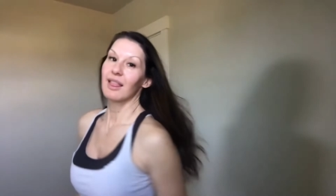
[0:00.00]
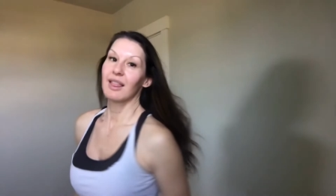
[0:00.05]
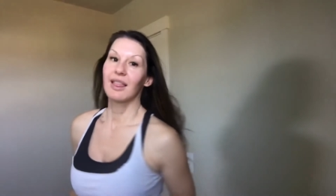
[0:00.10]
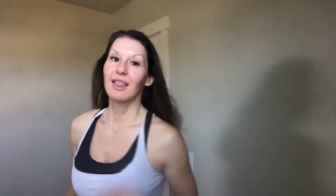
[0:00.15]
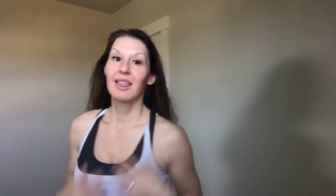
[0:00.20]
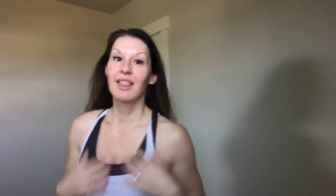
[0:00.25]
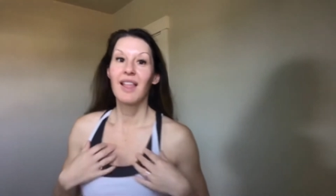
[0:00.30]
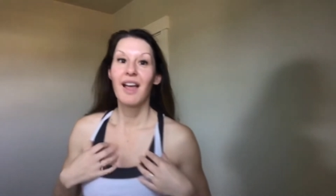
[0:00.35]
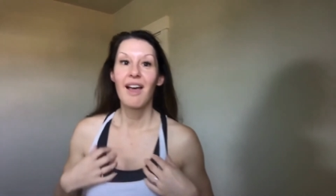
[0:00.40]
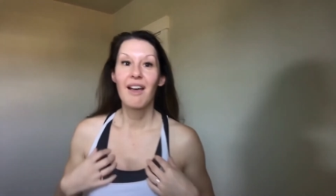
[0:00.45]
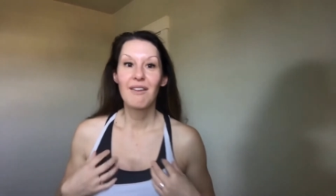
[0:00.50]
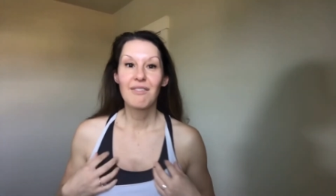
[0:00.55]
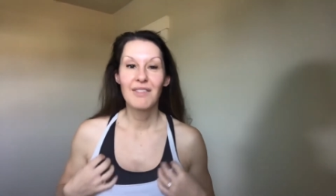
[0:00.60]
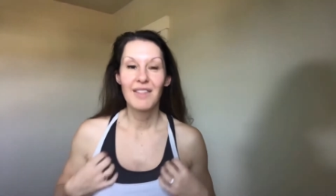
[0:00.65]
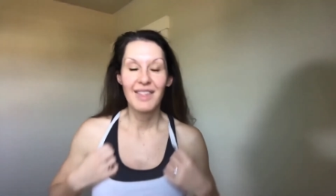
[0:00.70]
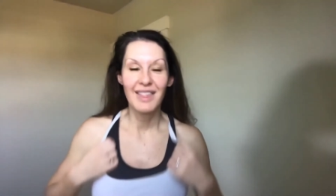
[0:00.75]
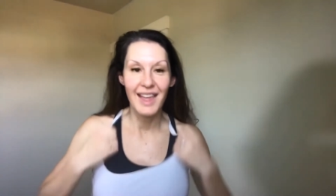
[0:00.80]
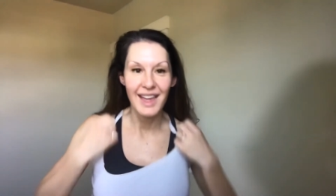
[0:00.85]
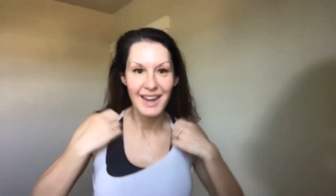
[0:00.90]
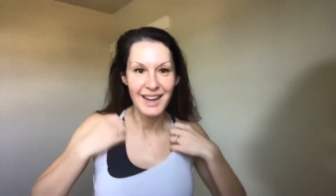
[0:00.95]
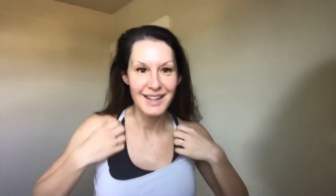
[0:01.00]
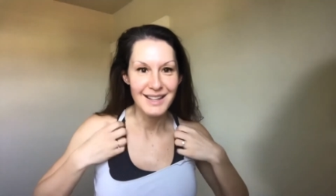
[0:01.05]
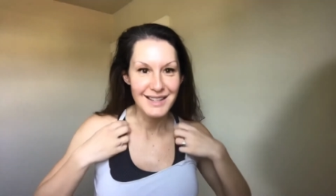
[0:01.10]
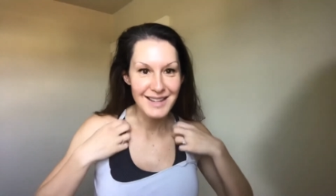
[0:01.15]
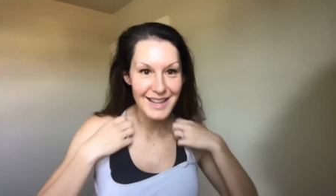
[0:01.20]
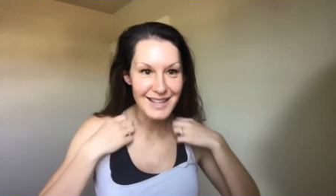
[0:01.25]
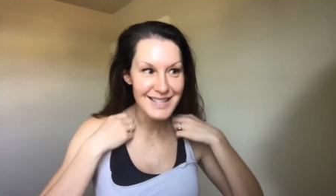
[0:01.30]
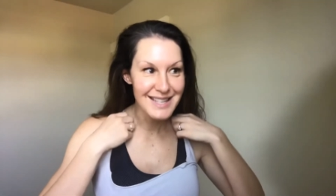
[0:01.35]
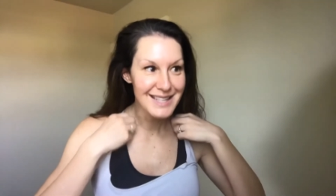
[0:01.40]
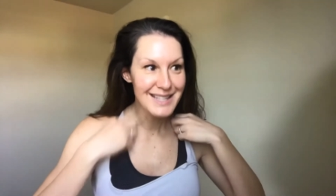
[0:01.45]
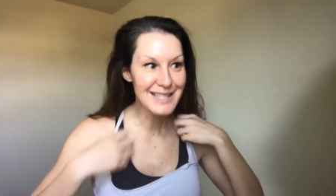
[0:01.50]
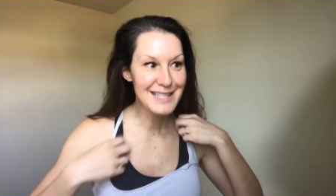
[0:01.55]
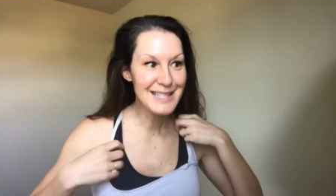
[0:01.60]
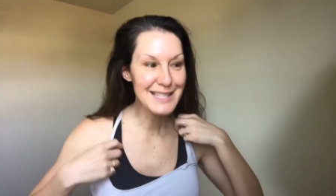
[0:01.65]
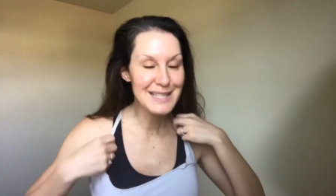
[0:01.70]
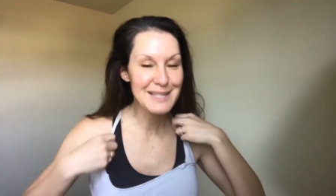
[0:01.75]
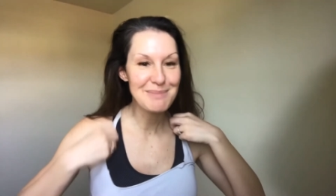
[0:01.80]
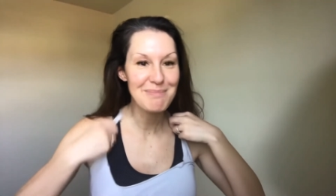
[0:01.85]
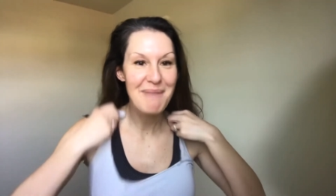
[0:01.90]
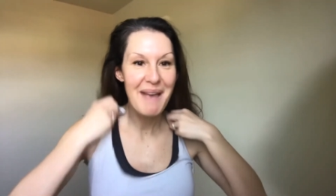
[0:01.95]
Love that it doesn't
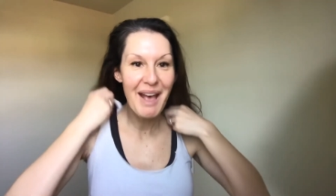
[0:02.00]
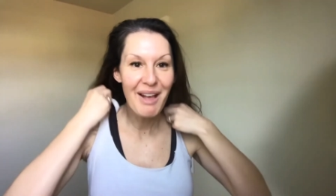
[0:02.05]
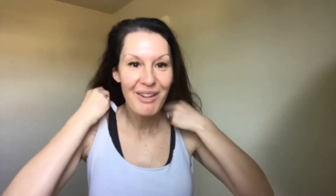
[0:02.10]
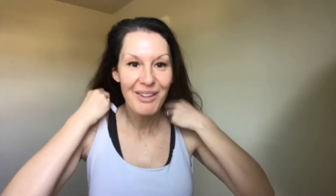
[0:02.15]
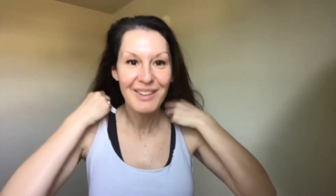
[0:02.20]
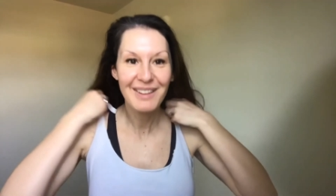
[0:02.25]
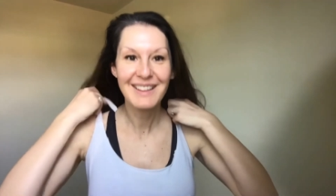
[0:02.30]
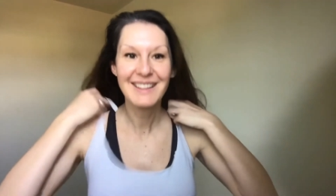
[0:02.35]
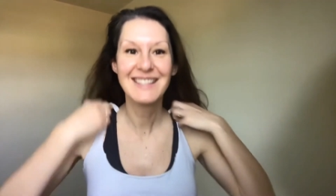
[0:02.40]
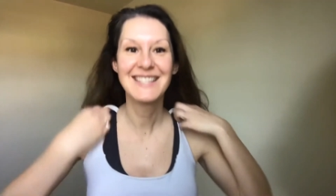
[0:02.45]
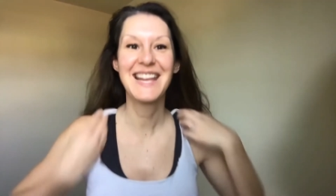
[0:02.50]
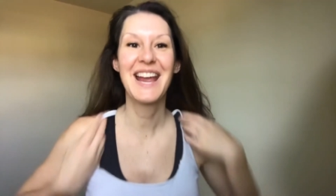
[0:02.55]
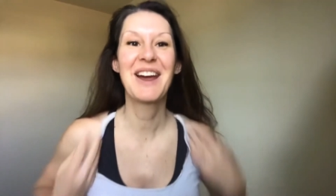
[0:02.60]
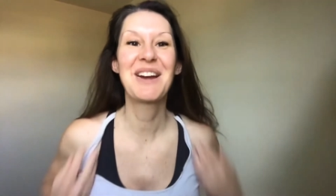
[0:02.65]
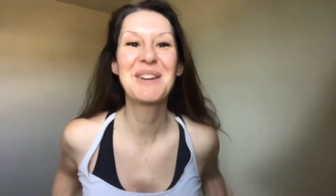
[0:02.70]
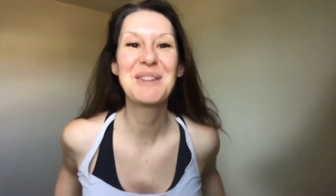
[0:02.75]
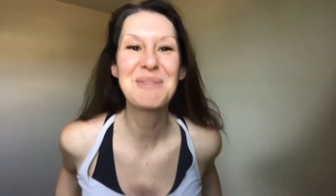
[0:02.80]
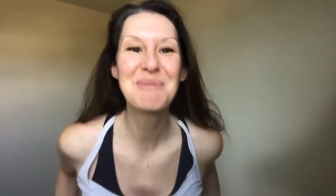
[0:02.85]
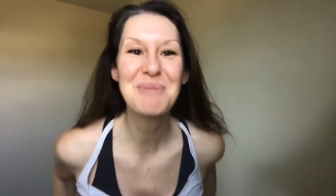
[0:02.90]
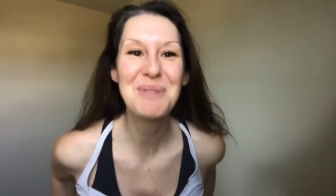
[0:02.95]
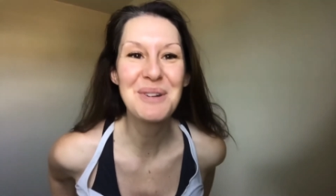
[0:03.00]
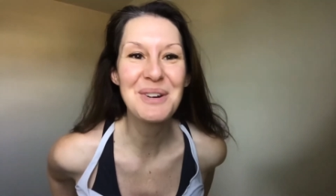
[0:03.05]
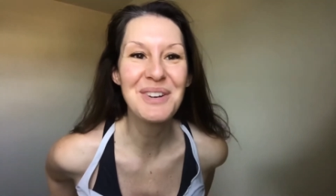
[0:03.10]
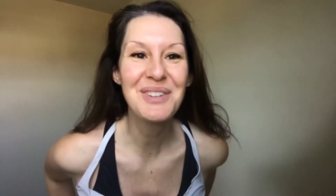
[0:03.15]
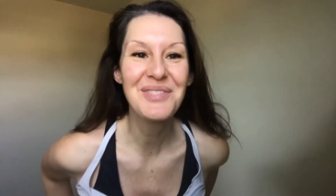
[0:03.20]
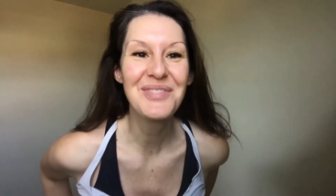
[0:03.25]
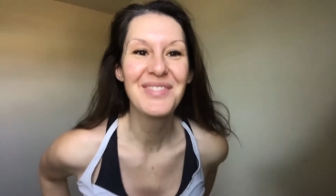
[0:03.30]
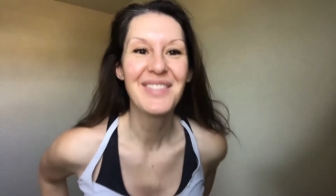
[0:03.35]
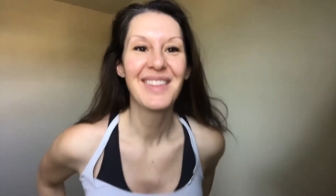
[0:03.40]
smell terrible.